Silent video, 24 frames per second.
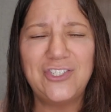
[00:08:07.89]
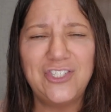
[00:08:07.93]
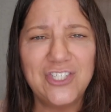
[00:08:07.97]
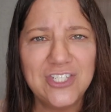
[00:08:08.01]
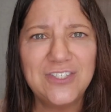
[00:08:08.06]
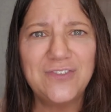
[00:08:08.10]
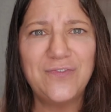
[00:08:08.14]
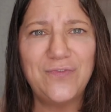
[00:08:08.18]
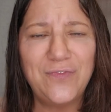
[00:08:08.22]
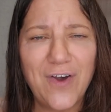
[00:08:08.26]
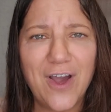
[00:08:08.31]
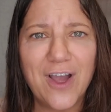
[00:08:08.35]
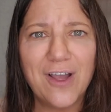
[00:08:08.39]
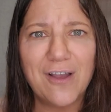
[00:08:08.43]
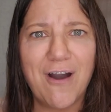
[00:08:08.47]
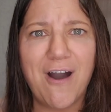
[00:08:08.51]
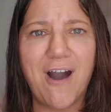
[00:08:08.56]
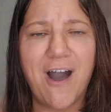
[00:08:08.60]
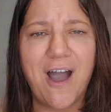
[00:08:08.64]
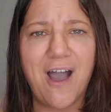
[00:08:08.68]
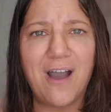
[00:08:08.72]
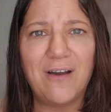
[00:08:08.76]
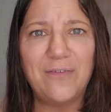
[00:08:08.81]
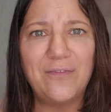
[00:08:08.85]
just fuck
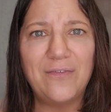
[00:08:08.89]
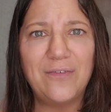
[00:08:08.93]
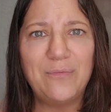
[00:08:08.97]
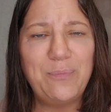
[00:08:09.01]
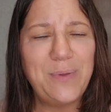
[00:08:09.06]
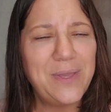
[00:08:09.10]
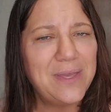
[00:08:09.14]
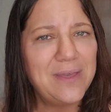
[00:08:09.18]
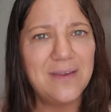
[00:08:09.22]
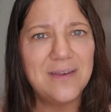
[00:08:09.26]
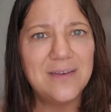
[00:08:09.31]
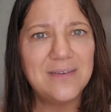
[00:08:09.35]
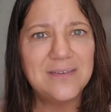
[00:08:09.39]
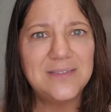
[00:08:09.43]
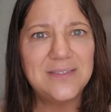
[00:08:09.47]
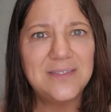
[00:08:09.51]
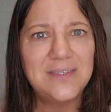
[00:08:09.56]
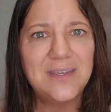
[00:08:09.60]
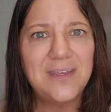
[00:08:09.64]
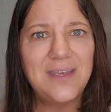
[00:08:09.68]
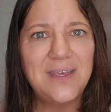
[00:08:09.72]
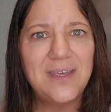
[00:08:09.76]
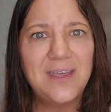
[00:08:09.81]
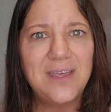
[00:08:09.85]
off. Because